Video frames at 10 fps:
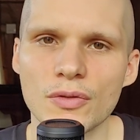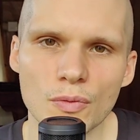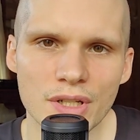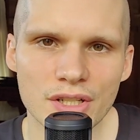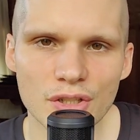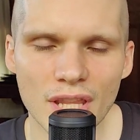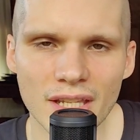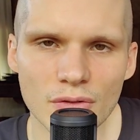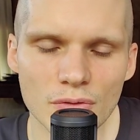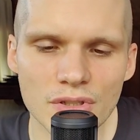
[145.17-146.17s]
which they
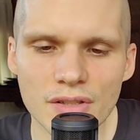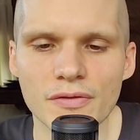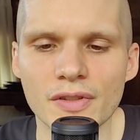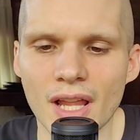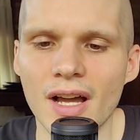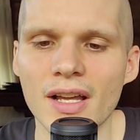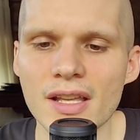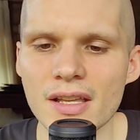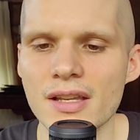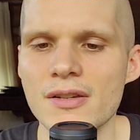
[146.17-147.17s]
use to fly.